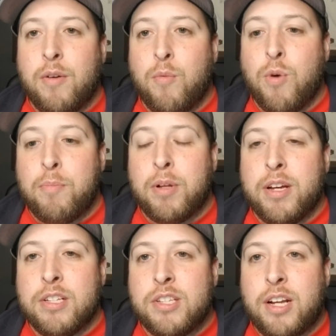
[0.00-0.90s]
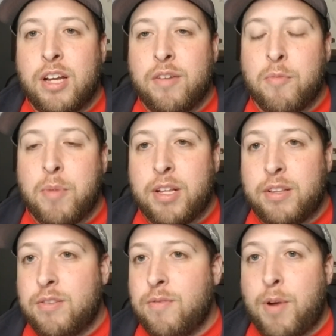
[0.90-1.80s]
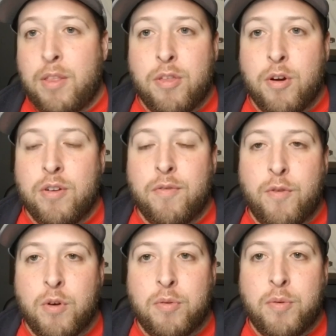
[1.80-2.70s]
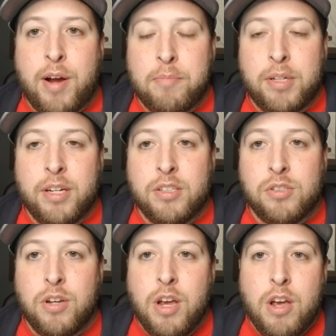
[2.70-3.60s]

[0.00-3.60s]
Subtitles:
what plays I like for my third and fourth round plays.